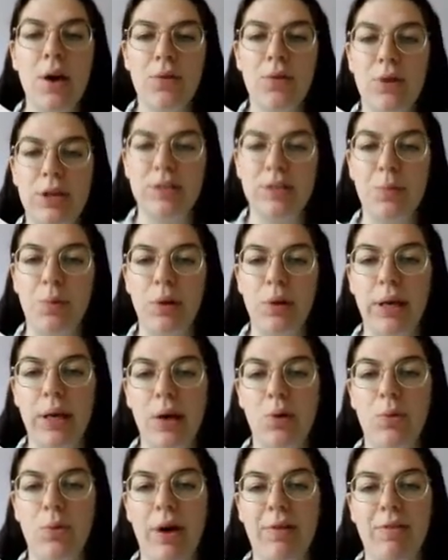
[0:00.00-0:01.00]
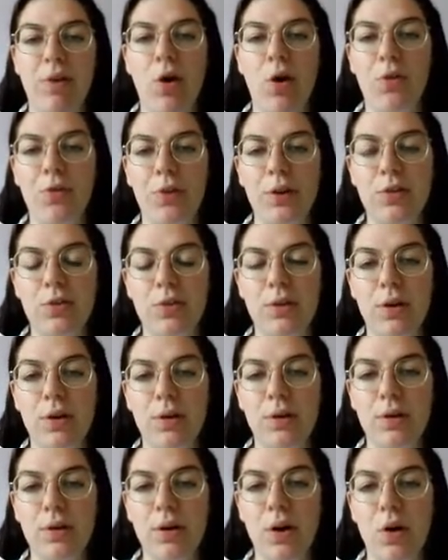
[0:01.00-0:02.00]
For example, here we have office
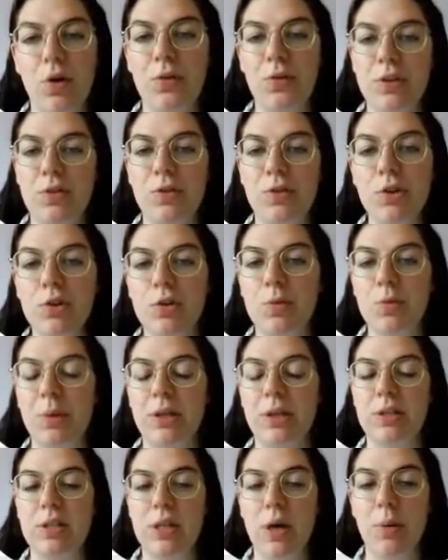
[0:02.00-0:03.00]
Office fonts because